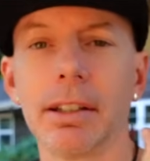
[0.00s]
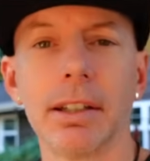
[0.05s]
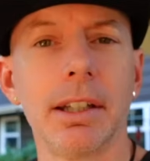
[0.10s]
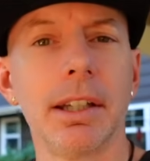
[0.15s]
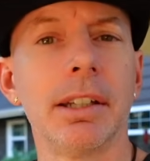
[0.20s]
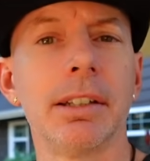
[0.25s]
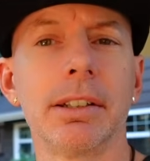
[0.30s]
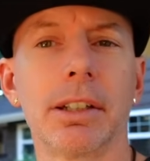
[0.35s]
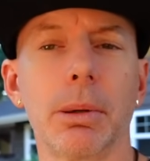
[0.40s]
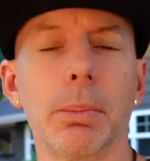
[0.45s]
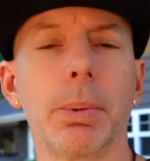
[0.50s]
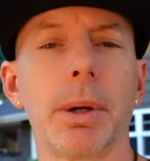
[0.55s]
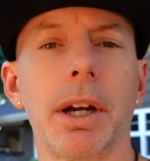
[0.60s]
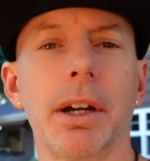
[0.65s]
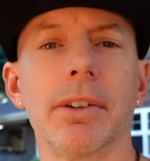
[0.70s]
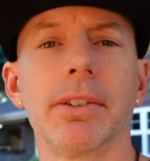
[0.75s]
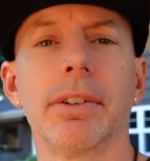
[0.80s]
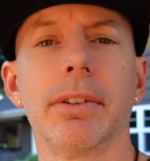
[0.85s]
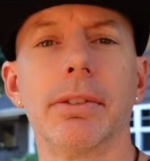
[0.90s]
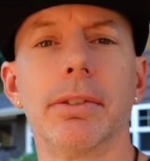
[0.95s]
in
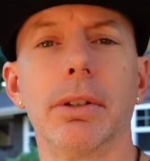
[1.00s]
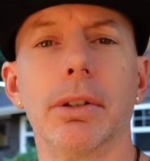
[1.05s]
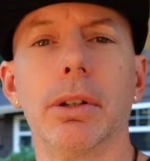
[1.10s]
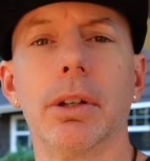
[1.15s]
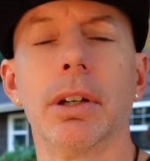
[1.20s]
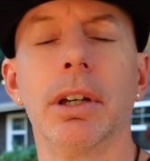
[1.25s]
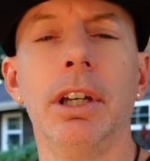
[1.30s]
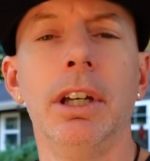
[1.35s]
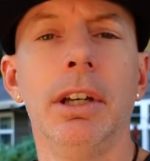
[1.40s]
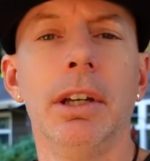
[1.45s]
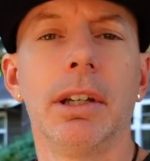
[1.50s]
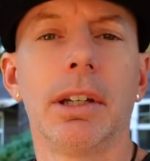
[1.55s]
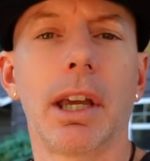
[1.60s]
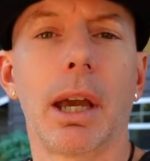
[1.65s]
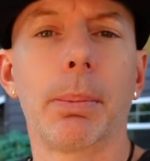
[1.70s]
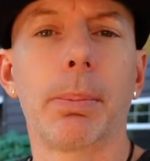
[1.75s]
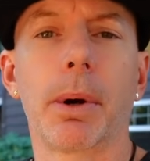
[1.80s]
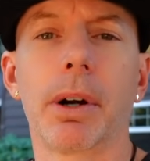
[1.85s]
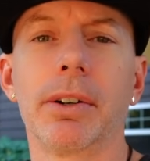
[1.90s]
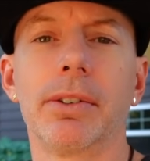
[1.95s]
comparison to the
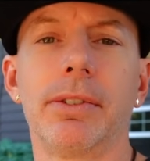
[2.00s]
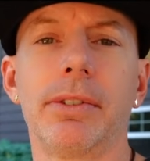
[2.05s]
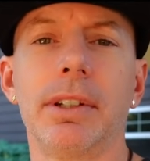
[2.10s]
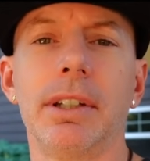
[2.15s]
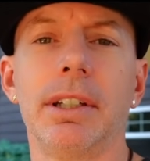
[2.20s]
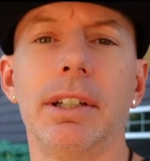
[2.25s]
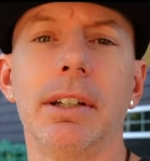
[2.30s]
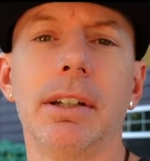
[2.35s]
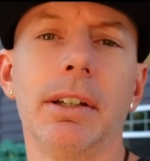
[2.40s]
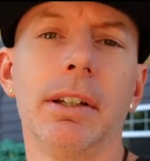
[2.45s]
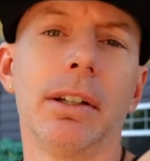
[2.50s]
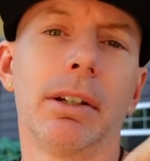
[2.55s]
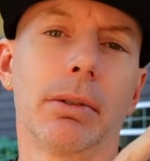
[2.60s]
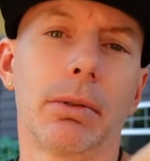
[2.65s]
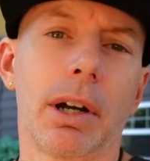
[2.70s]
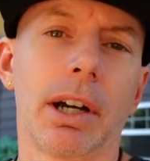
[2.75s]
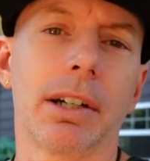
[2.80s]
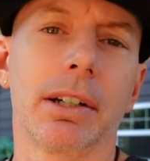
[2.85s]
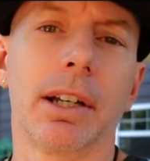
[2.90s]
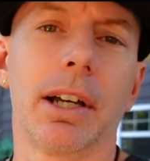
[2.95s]
GEPRC
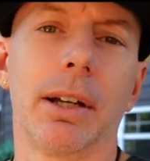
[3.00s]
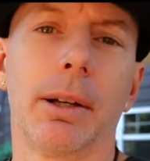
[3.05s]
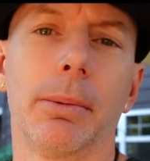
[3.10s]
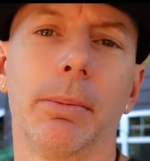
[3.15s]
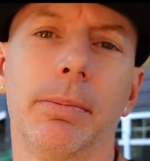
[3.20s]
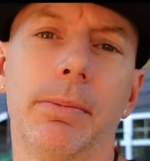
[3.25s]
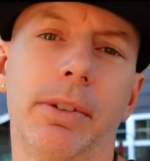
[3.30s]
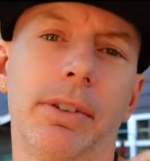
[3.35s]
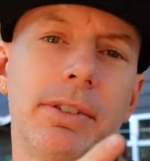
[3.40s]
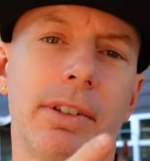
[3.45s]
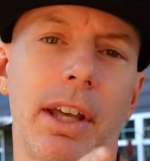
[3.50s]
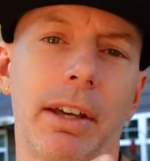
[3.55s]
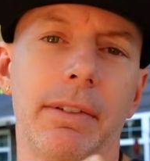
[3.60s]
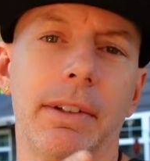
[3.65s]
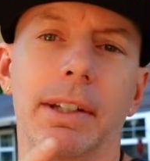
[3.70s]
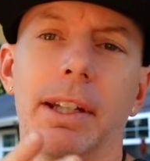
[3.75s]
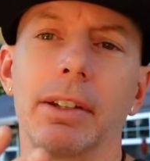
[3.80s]
Crocodile 7.